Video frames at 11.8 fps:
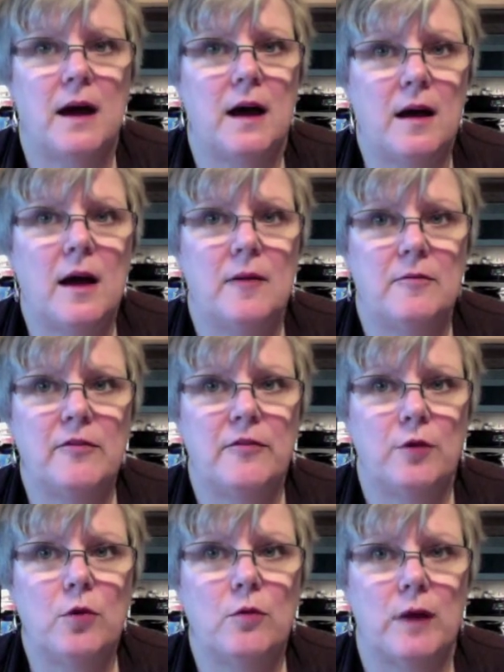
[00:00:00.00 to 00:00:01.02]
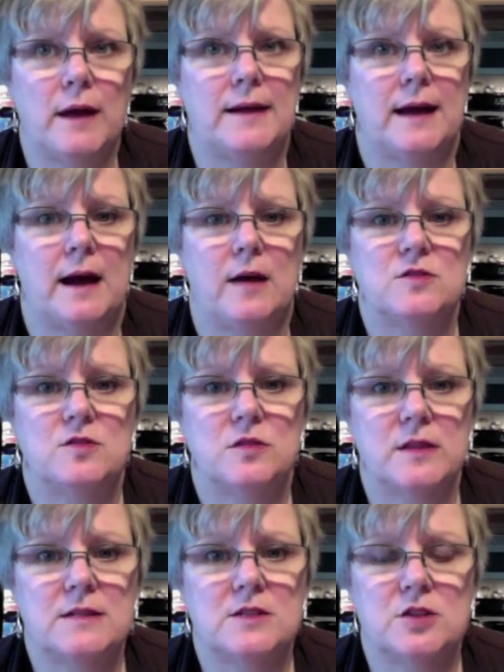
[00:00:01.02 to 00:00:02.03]
I, I'm full right now, so
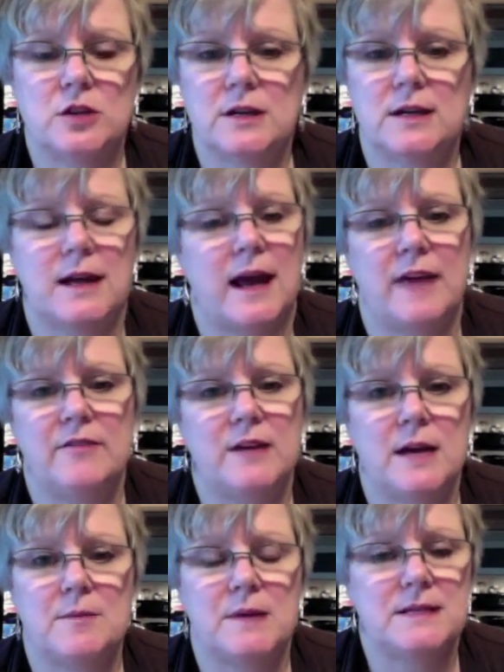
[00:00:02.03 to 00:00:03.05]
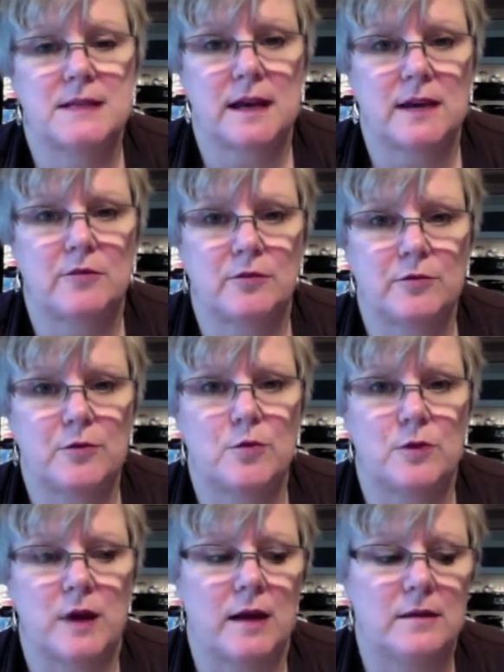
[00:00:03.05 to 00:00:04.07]
that's good, and I haven't had my second fruit
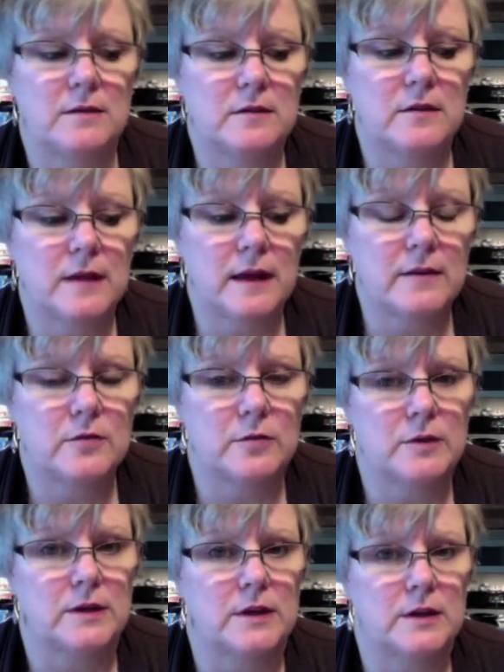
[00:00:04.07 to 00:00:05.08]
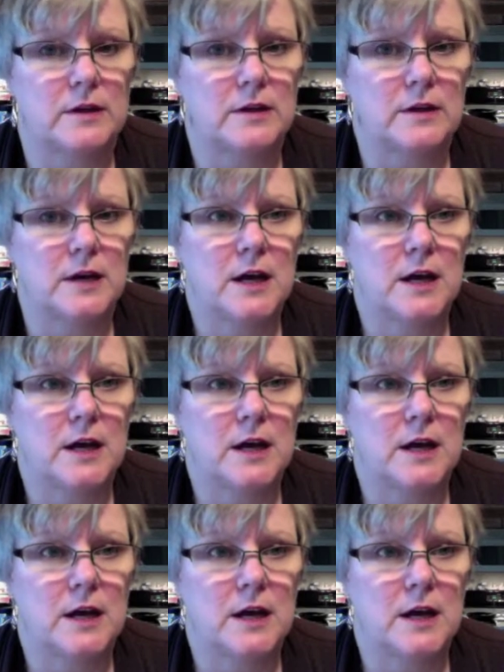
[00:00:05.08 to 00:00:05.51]
yet, so that's really good.